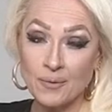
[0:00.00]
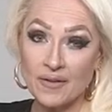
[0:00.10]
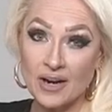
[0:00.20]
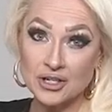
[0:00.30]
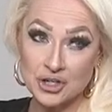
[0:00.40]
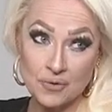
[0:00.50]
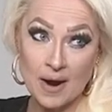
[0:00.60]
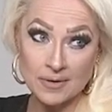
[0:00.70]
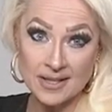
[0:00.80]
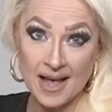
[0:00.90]
We've got two
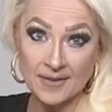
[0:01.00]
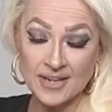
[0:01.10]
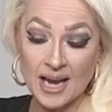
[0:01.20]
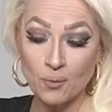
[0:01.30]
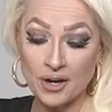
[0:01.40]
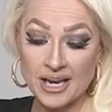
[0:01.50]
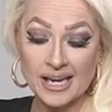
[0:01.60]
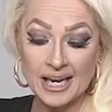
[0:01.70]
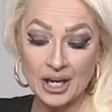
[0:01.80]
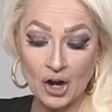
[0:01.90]
hours left, and we're
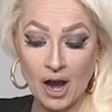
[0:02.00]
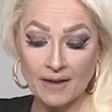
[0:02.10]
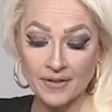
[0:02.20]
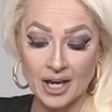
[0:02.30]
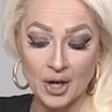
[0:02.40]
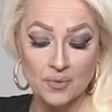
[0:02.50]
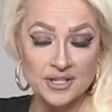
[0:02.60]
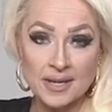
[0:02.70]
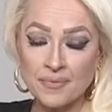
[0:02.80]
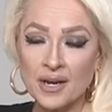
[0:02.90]
kicking it off with
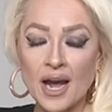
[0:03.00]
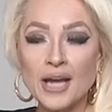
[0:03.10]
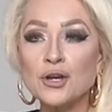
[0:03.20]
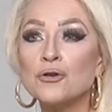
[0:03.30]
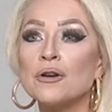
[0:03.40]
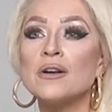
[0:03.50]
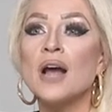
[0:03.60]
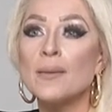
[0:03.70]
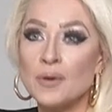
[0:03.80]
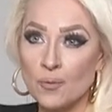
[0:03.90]
something I could
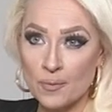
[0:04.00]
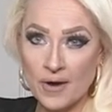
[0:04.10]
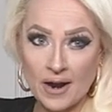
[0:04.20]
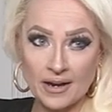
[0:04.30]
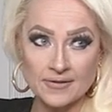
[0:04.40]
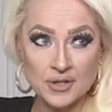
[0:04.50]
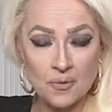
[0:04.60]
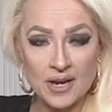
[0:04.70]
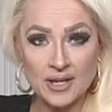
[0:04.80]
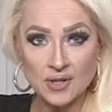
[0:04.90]
not be more proud of. So
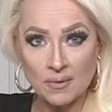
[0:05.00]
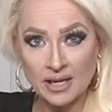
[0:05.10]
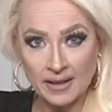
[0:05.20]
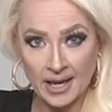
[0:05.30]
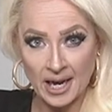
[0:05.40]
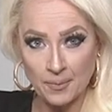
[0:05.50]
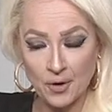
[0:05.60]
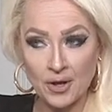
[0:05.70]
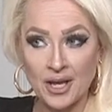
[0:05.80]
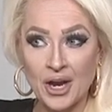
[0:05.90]
it's already late April.